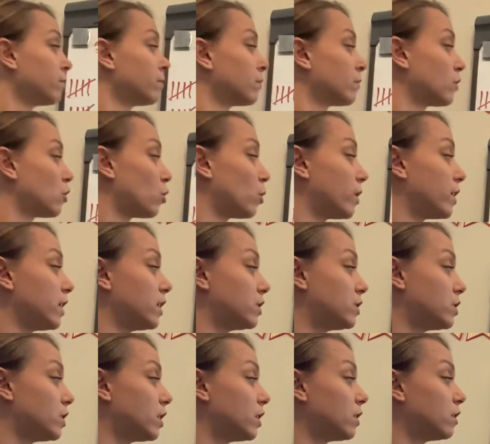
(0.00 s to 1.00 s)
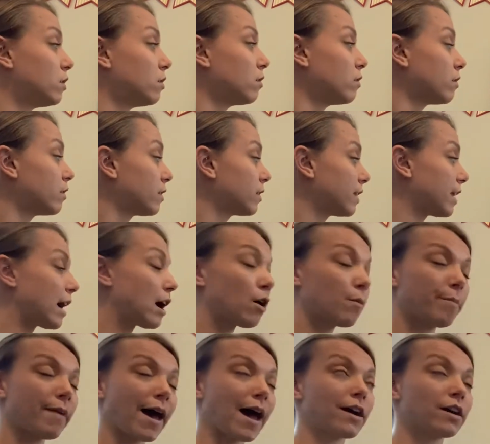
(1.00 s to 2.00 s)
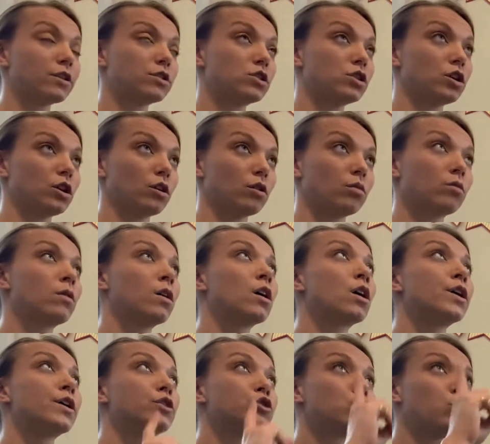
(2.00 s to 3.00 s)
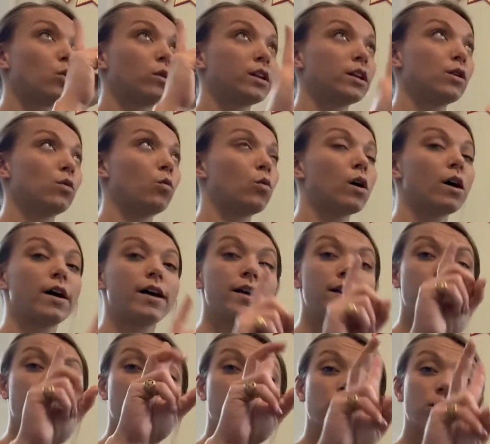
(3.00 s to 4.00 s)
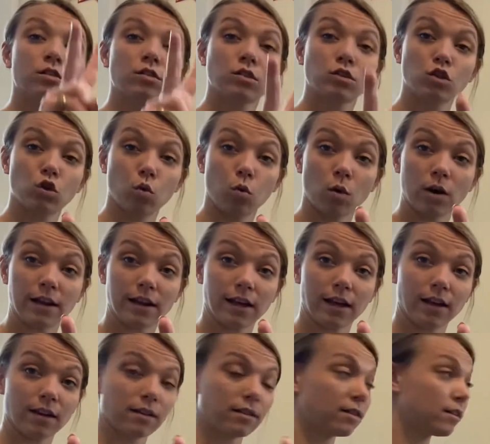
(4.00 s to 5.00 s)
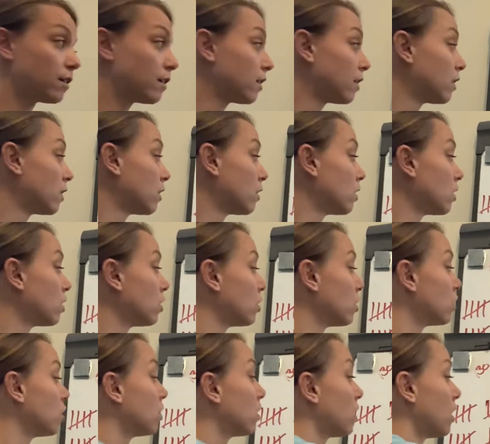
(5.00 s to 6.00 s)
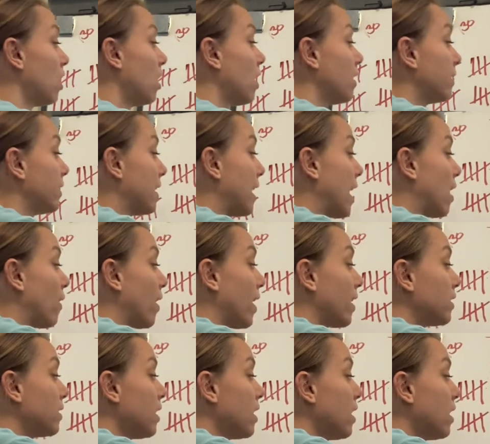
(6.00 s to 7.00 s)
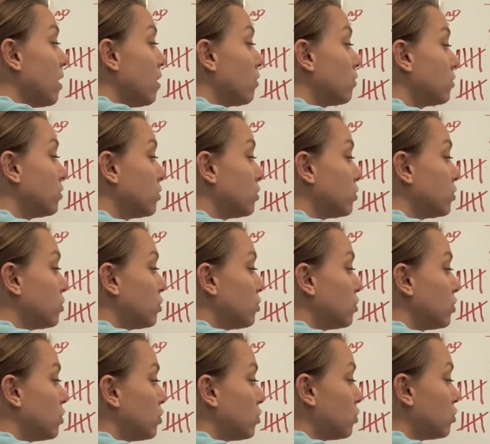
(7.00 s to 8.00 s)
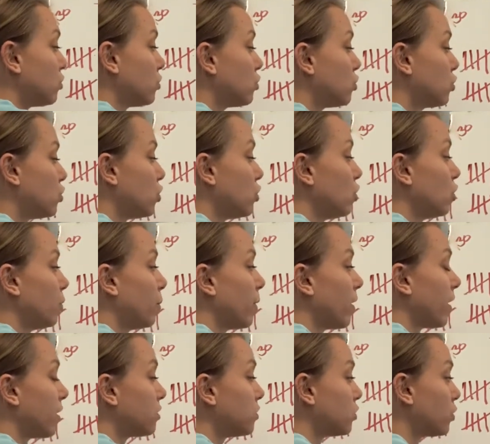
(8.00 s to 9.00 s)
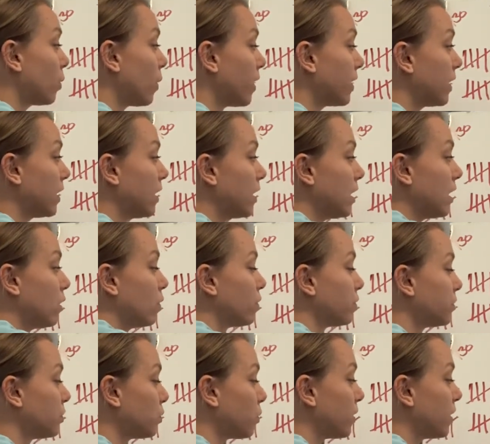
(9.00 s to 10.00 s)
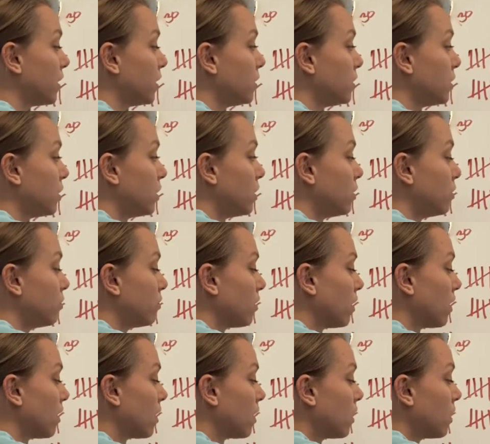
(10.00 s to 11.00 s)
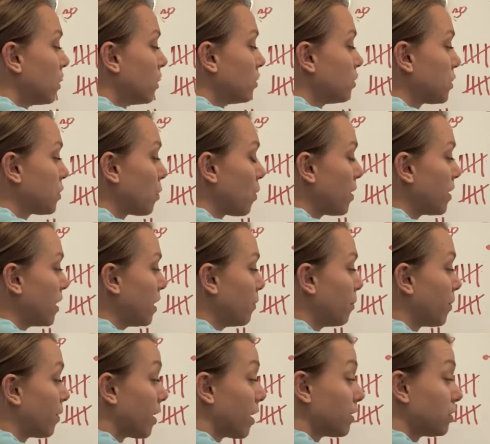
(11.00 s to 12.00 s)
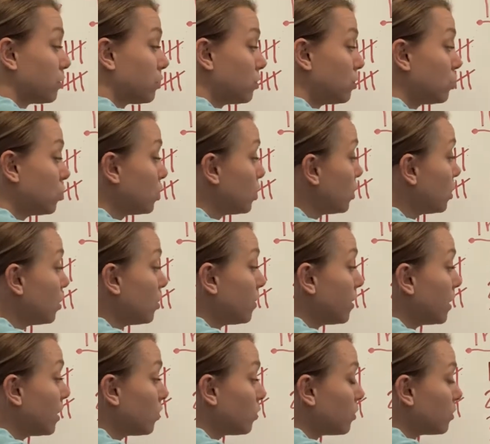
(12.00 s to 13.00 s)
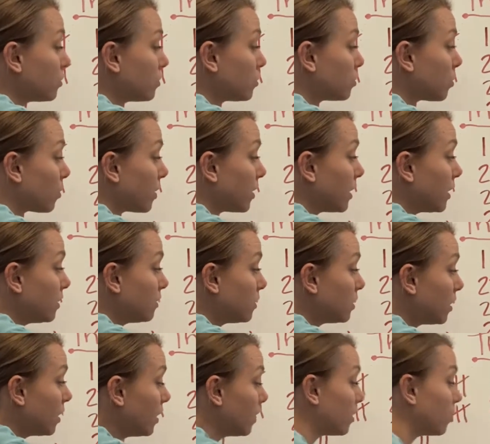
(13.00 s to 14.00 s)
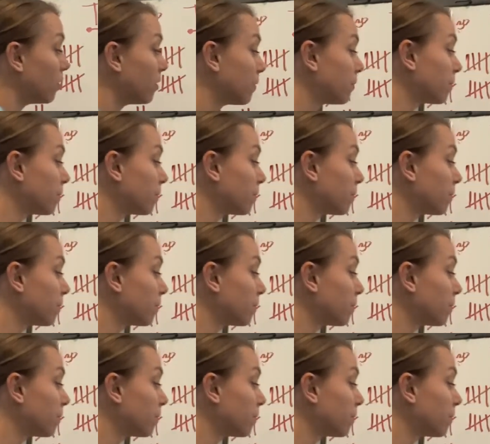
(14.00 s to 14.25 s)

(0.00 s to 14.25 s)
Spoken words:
22, count back 2. 21, 20. Now I know 2 plus 20 equals 22. 20 plus 2 equals 22.